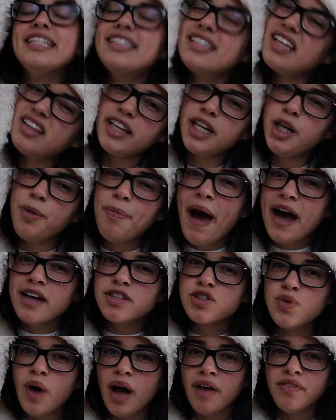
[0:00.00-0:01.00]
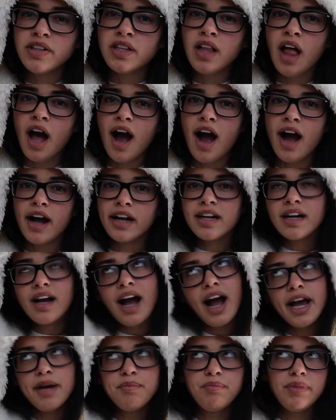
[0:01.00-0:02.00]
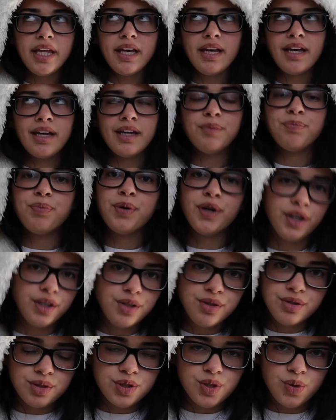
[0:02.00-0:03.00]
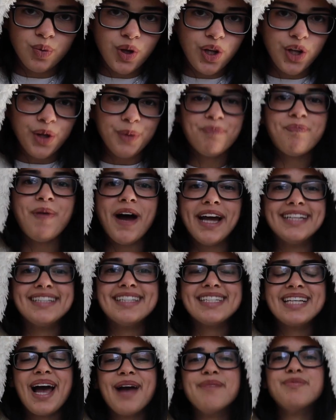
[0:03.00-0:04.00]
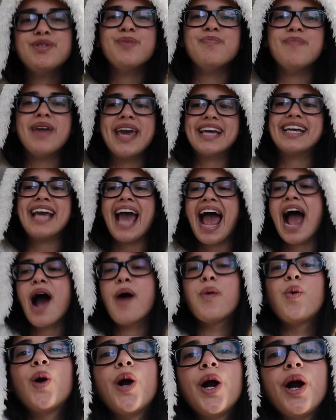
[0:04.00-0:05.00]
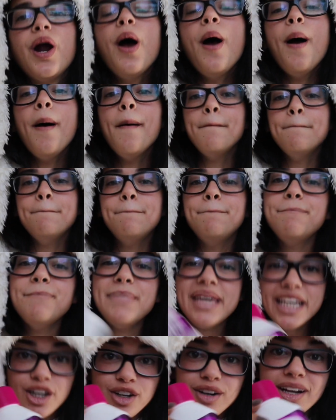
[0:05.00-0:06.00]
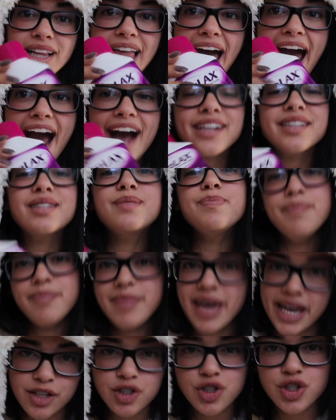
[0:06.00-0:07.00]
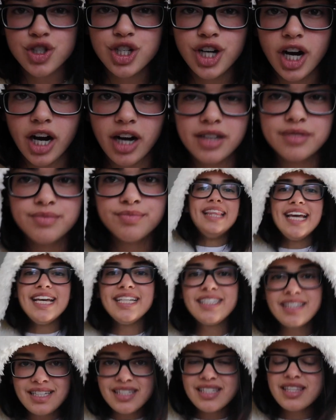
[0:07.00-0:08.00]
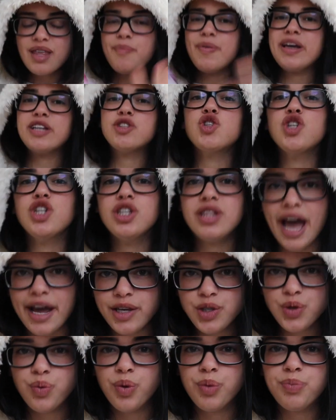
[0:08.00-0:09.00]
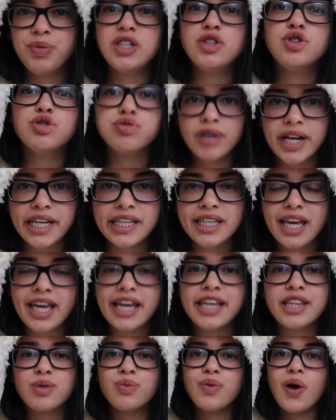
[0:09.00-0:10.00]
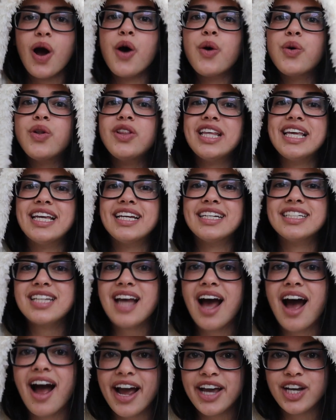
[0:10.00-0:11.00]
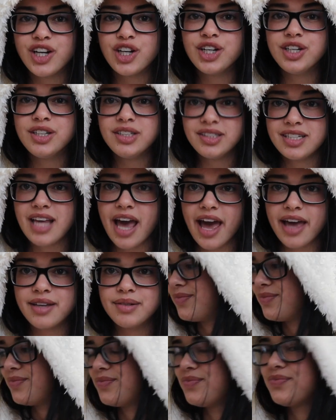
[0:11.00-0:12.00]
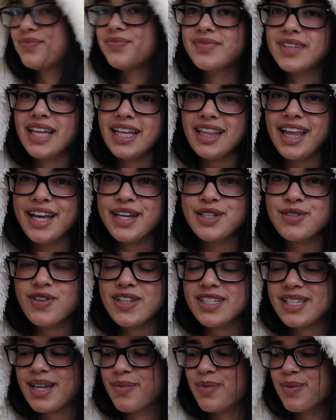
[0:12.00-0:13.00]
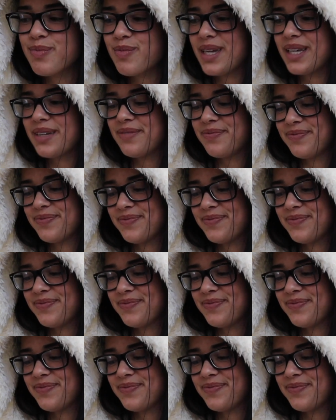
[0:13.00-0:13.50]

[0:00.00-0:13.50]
It's a little past 12 o'clock. I'm late, per usual, but it's time to make our Miralax mixture. This is the mixture that you will be drinking throughout the entire day. Leia's FaceTiming me.